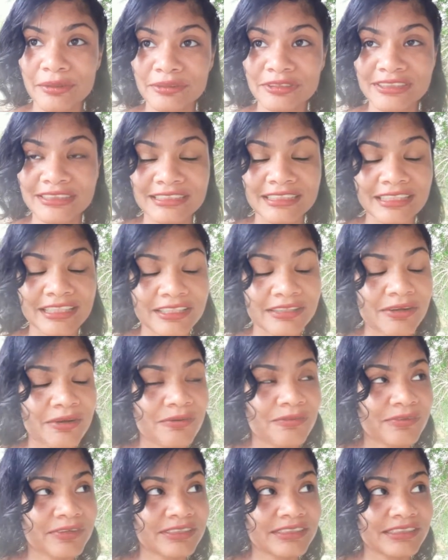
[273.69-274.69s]
just to get
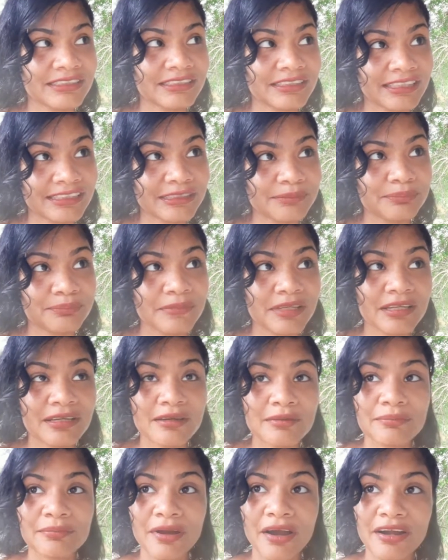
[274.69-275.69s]
over to this
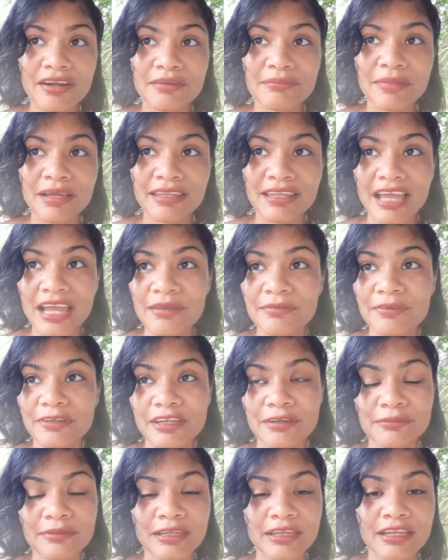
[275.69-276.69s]
part in my life and
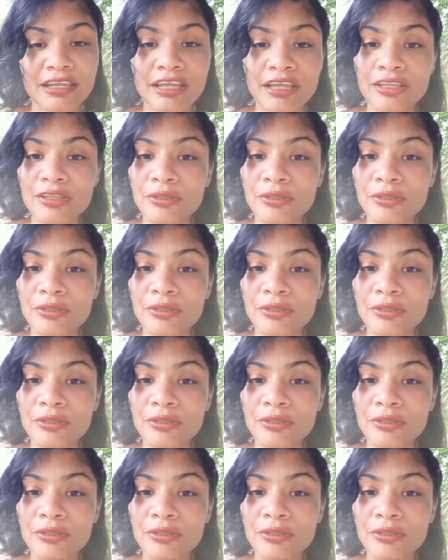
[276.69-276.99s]
everything.